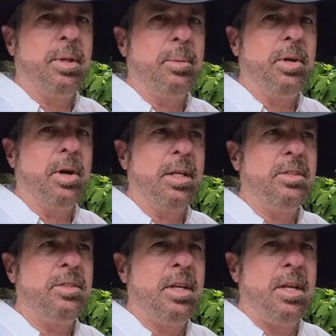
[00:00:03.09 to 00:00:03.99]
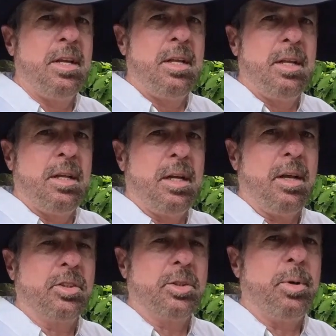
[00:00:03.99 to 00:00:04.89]
millimeter lens. I
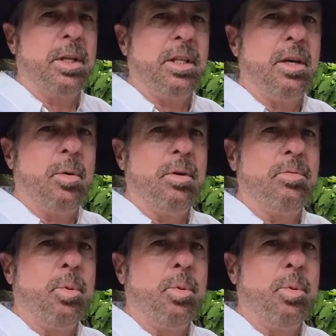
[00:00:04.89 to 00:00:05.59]
also brought the 1.4